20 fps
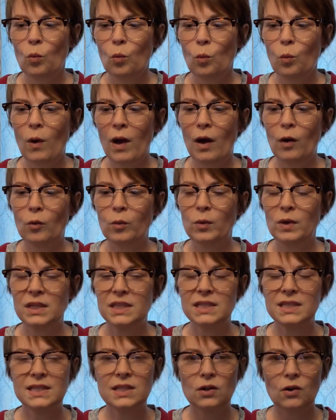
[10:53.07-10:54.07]
while we
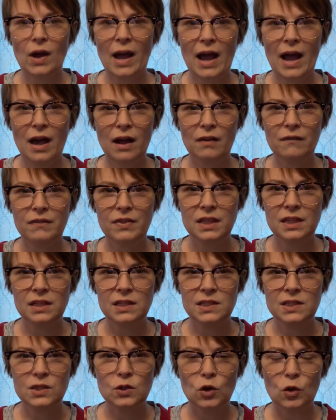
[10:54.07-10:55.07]
still have
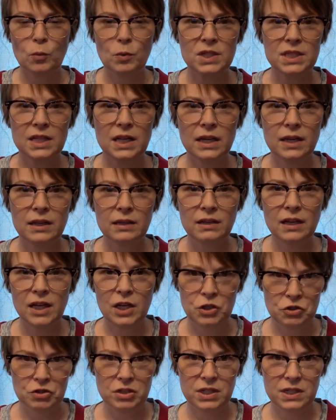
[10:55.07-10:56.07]
the zero percent
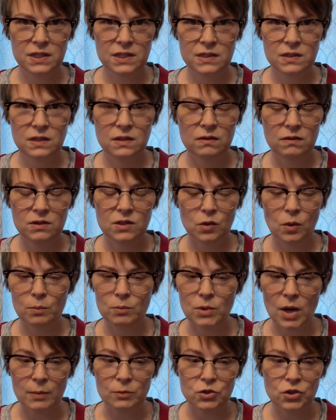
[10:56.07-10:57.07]
interest. So I'm,
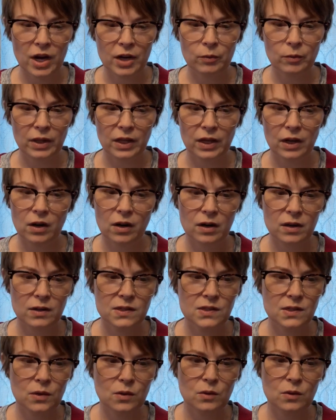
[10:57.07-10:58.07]
I'm trying really hard.
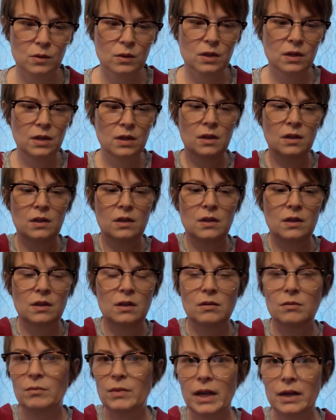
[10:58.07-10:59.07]
So
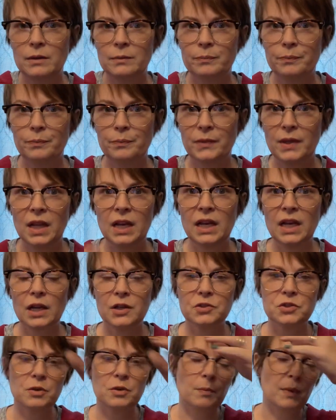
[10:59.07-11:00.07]
yeah. Any
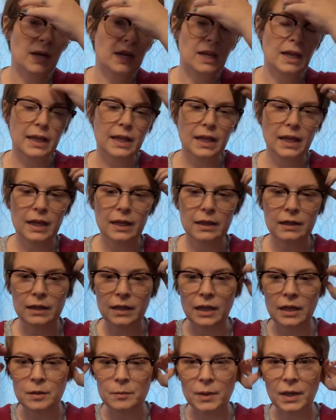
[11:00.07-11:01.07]
extra money I get,
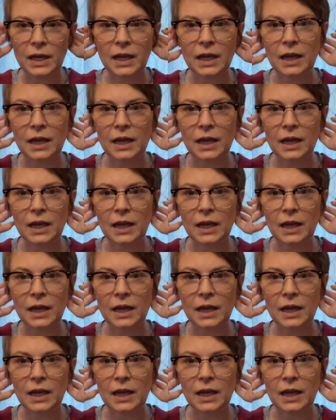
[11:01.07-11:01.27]
any money